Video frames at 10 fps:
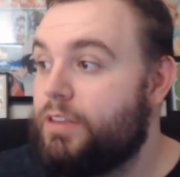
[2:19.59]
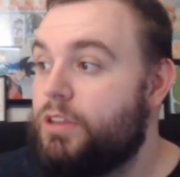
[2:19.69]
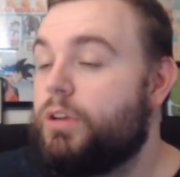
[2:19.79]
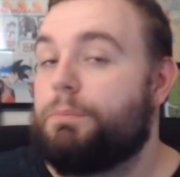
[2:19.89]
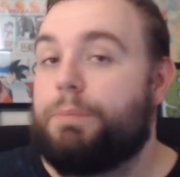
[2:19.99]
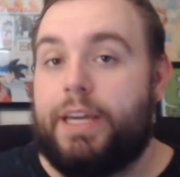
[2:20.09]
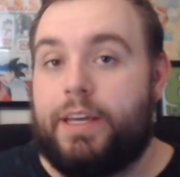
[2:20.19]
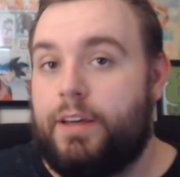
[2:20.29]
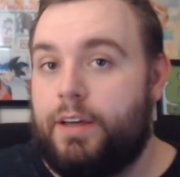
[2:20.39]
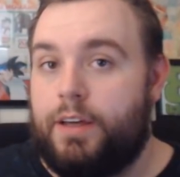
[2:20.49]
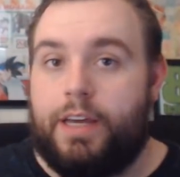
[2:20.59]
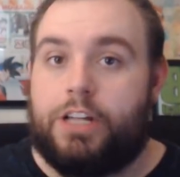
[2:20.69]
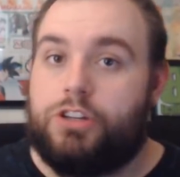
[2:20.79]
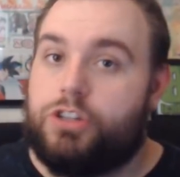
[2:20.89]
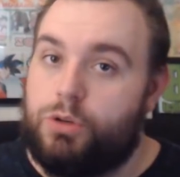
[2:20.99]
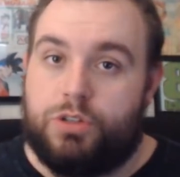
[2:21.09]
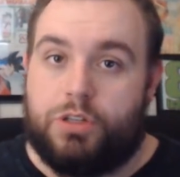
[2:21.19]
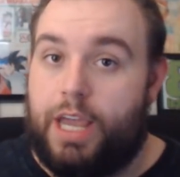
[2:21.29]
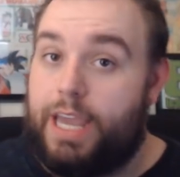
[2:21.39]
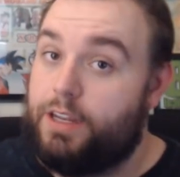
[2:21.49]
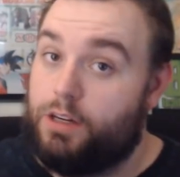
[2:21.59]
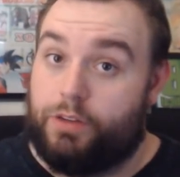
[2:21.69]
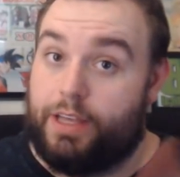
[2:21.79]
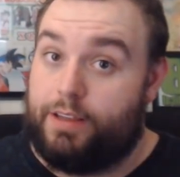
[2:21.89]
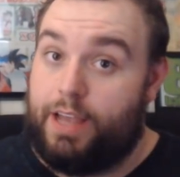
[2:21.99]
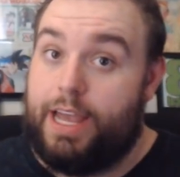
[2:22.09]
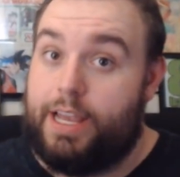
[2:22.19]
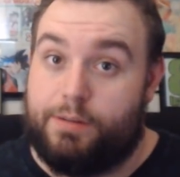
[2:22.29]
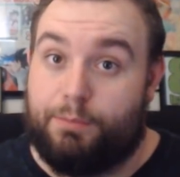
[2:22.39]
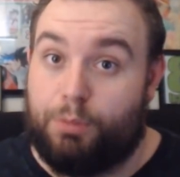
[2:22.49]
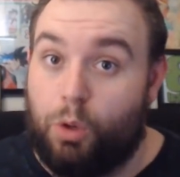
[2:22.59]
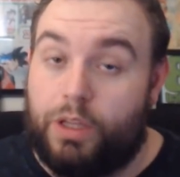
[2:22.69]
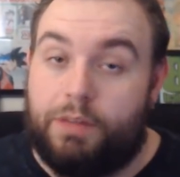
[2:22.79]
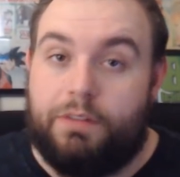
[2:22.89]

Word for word: Then you can pick and choose, hey, you know, that guy has a Broly.